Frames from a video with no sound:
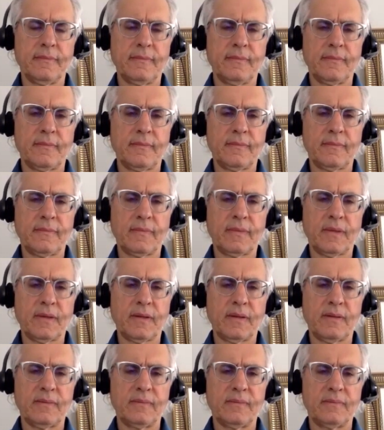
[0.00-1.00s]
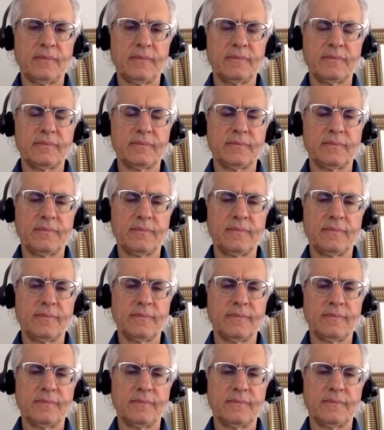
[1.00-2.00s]

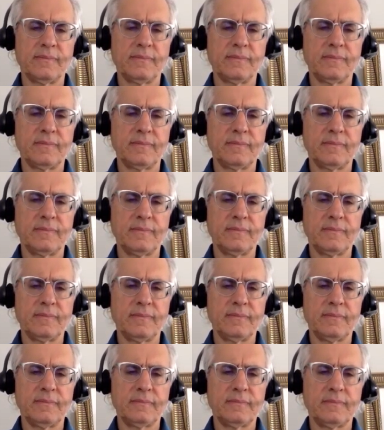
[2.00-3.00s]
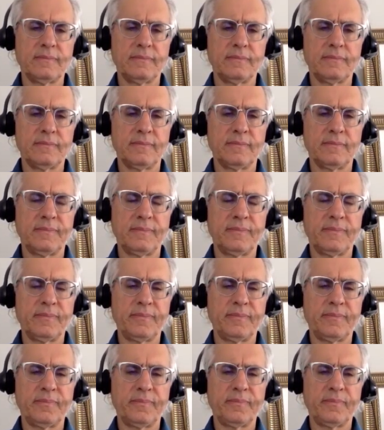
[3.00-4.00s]

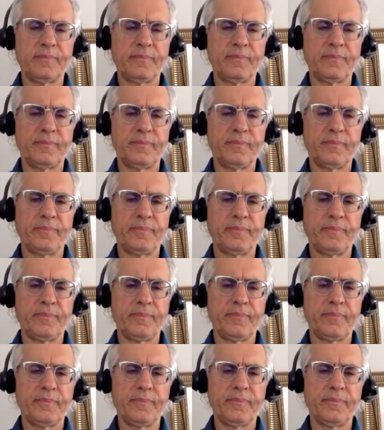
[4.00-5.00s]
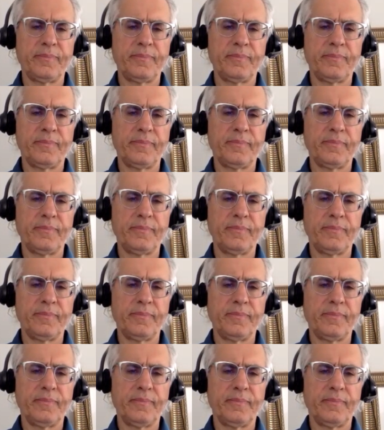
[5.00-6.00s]

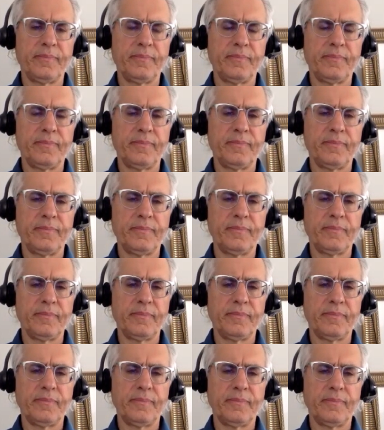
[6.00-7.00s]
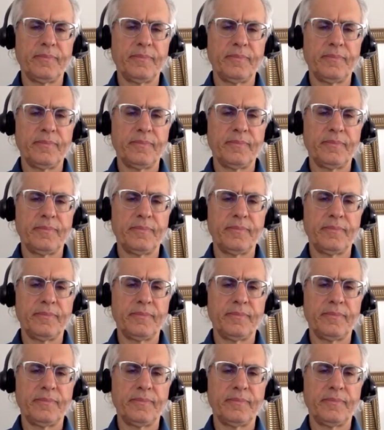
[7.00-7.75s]
This person isn't speaking.